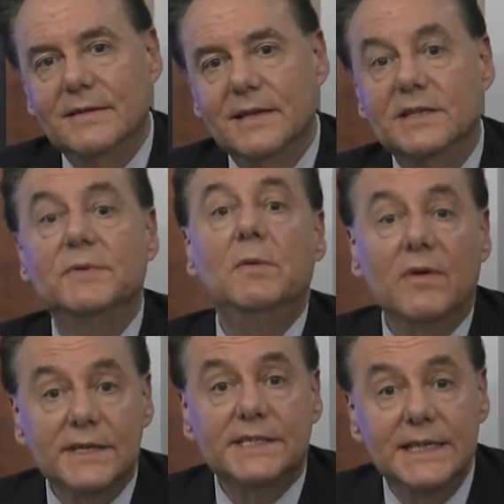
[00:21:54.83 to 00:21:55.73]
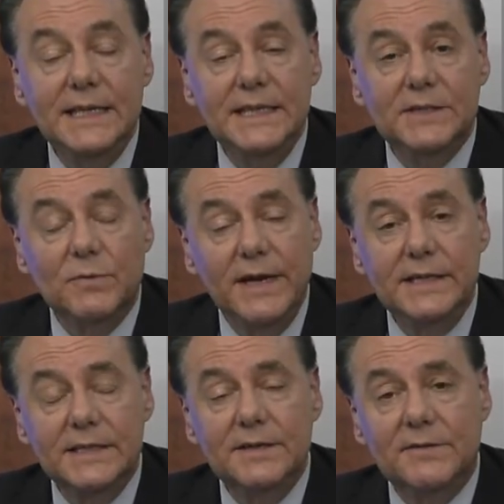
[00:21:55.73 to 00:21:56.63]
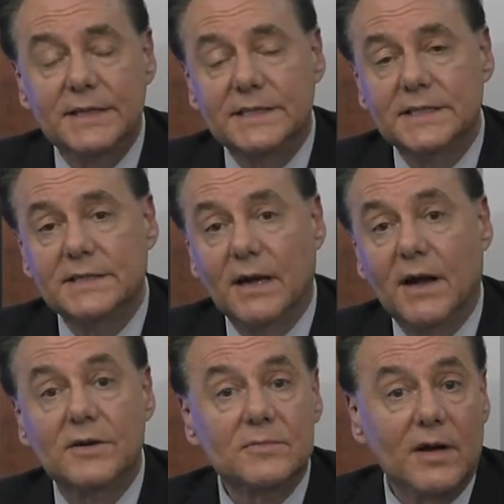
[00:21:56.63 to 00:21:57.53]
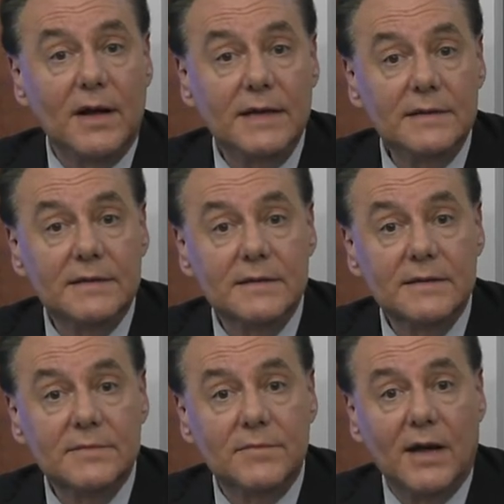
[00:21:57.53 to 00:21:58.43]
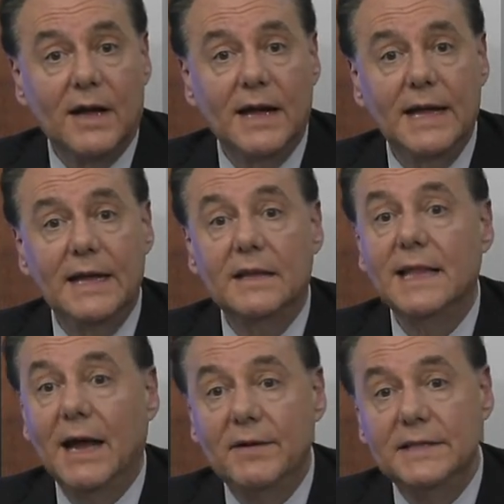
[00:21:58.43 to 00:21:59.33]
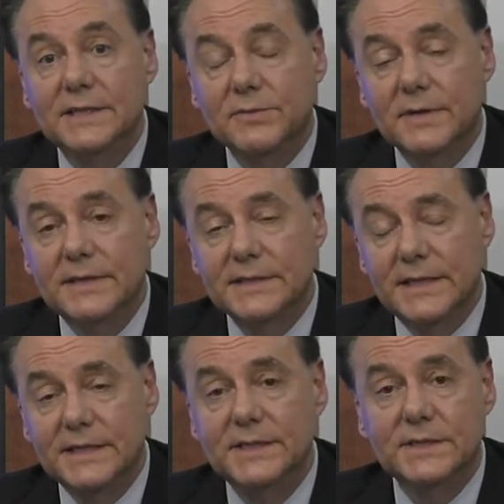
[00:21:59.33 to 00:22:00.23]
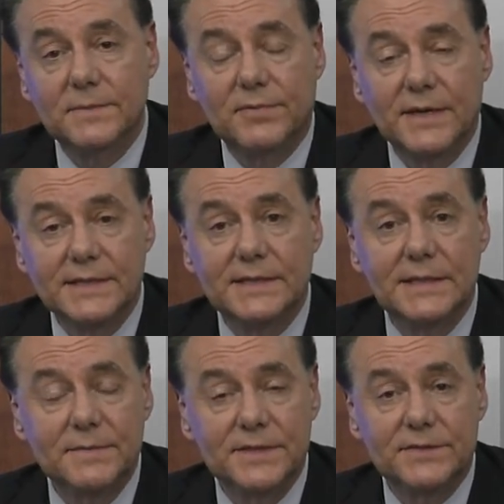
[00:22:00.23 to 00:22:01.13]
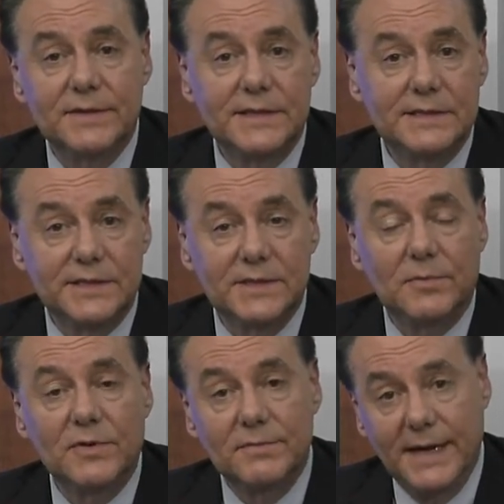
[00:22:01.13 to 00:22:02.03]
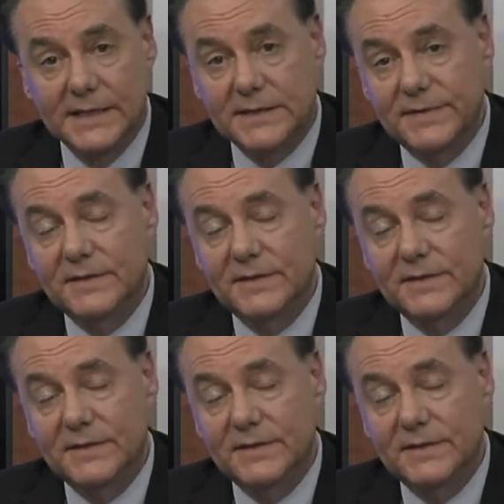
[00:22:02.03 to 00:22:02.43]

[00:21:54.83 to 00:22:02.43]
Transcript: Now, do we want to see these wage increases undermined by allowing these organizations to press the administration to support massive